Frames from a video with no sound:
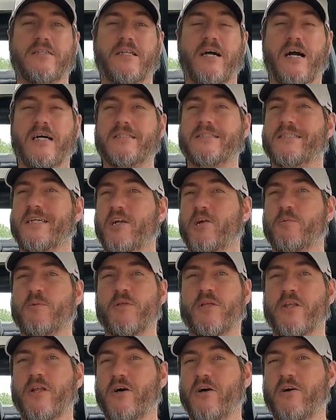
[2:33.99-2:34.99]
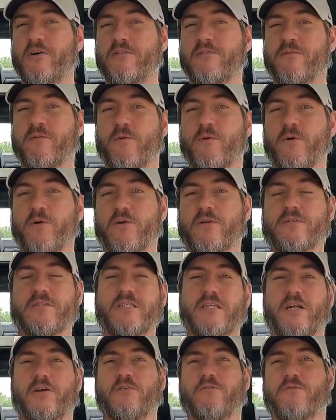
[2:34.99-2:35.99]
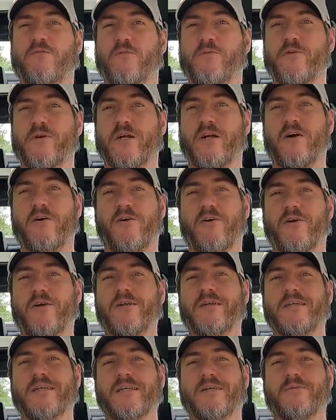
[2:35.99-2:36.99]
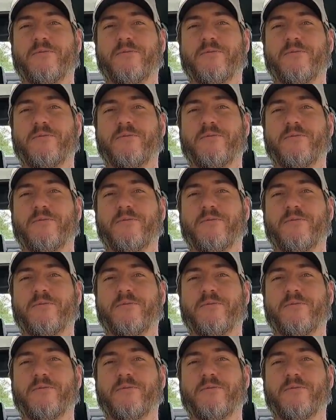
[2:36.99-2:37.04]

Not terrible at all for for a car.